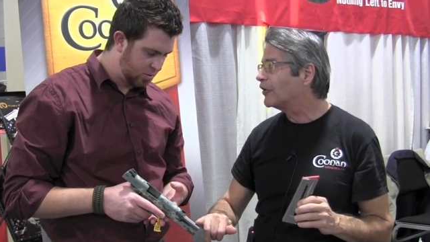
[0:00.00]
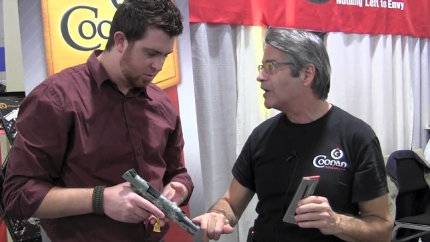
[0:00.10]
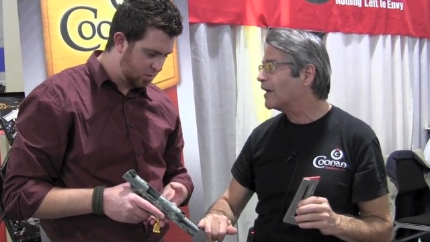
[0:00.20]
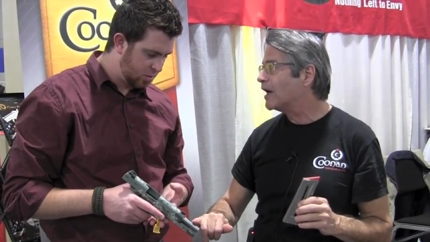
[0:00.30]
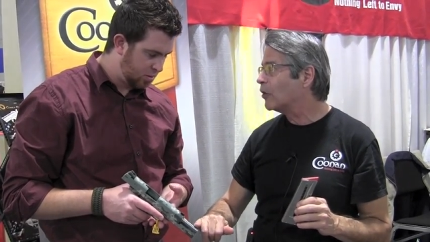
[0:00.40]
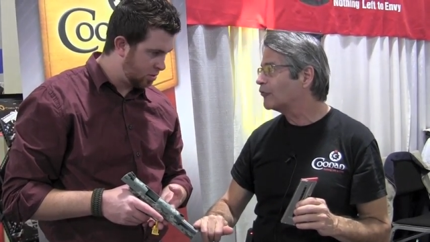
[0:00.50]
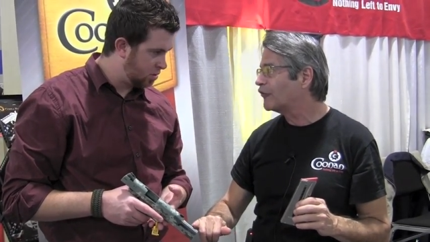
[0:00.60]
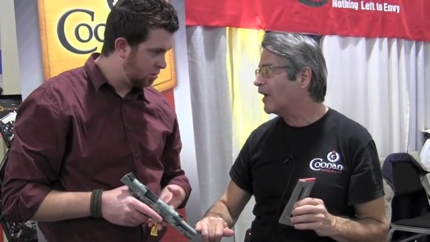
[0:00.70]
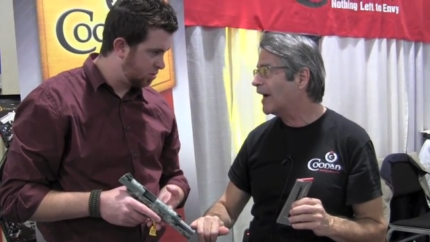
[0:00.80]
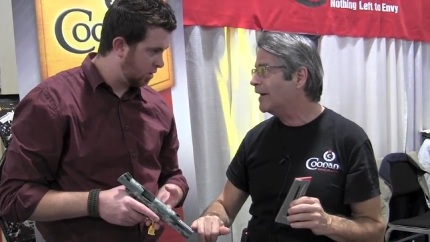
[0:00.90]
Speaker 1: are done
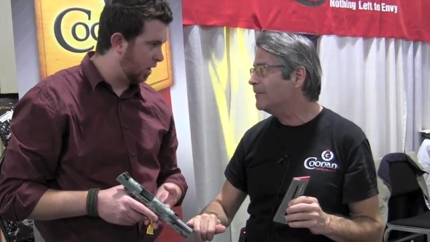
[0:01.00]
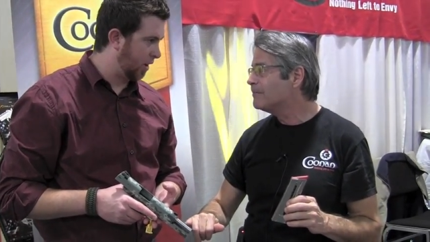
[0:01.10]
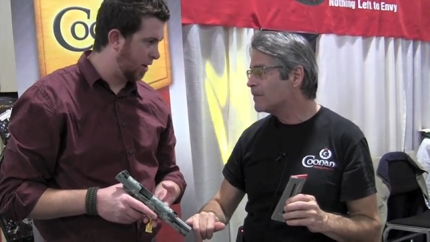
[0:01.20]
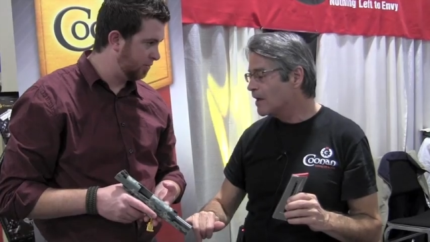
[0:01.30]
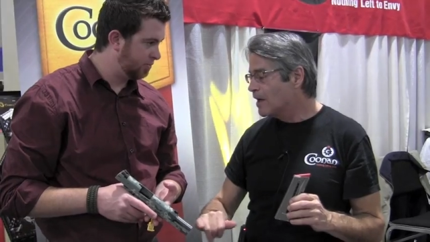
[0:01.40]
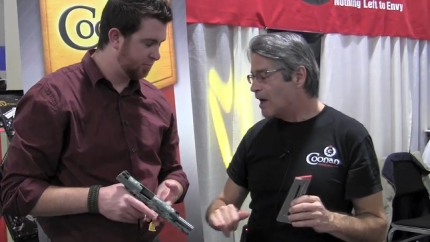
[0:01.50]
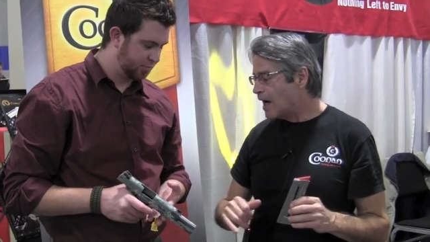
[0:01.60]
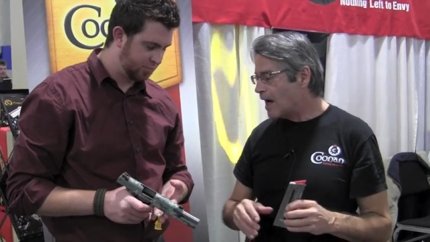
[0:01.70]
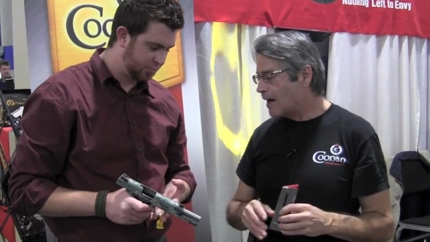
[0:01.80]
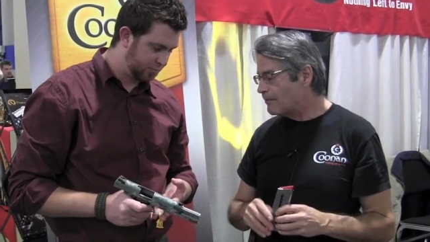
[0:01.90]
outside. Okay.
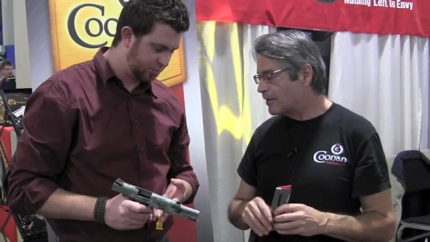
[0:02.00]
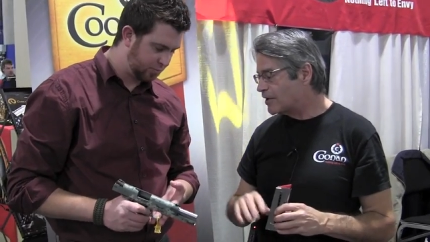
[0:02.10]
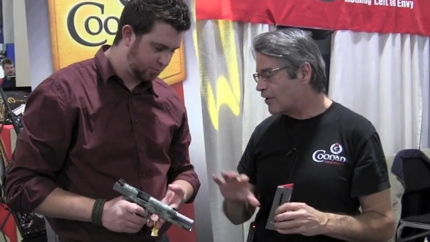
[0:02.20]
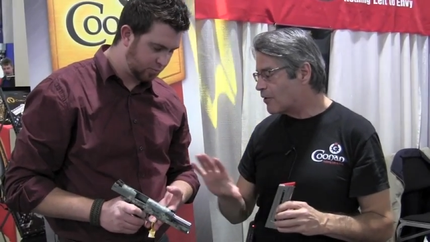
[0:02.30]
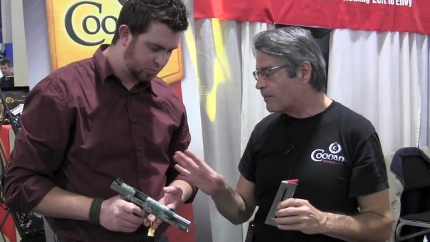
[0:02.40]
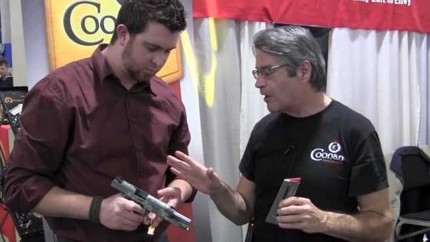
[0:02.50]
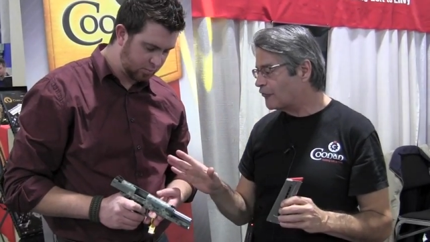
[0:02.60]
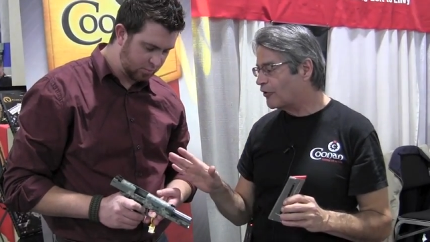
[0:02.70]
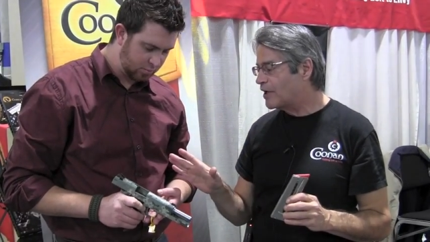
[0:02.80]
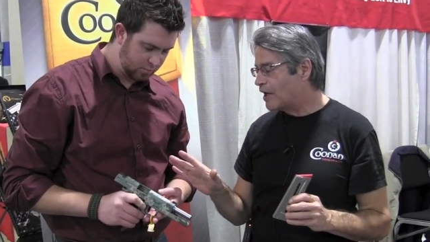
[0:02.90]
Um, but the other
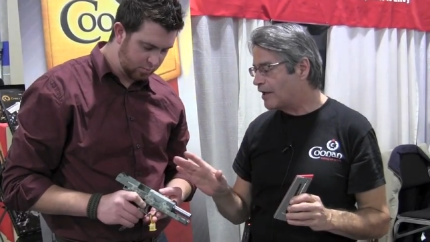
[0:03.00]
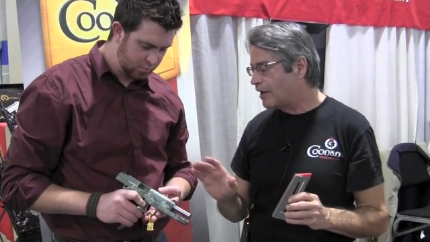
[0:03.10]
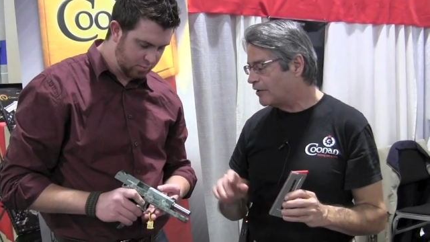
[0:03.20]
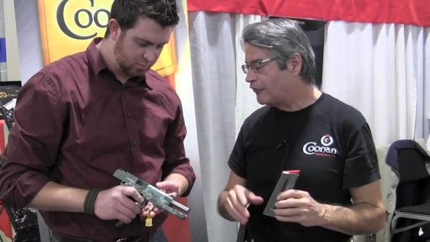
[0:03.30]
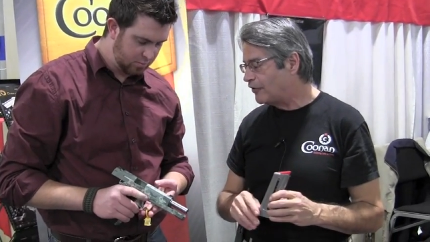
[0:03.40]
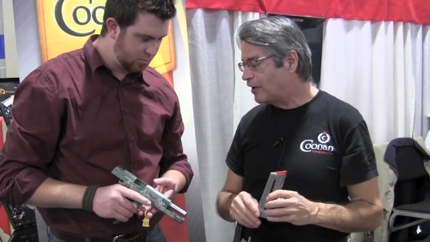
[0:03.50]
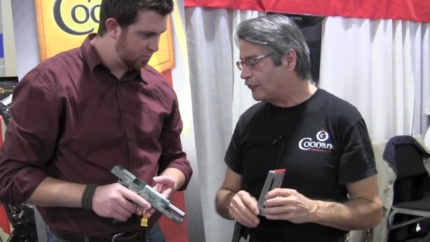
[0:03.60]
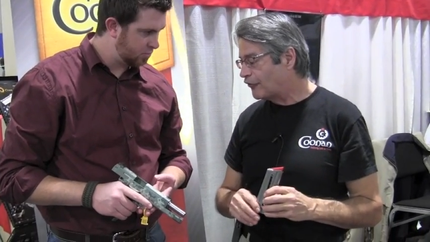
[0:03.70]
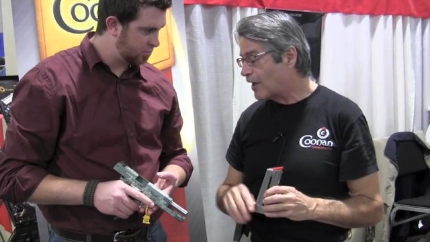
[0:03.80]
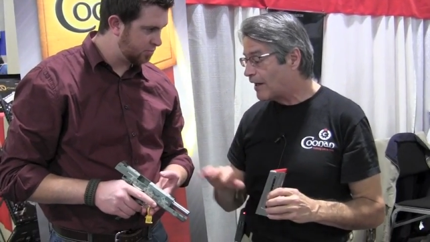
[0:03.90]
parts are done in
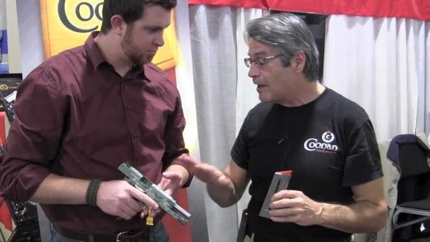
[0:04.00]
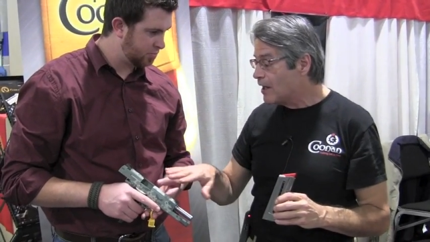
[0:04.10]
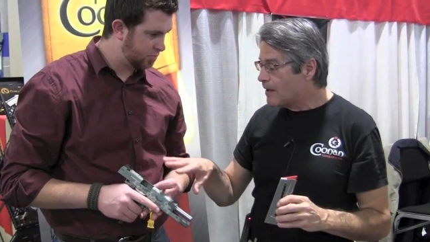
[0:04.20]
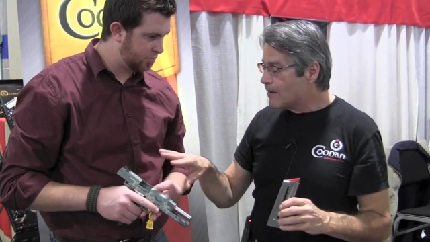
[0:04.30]
inside.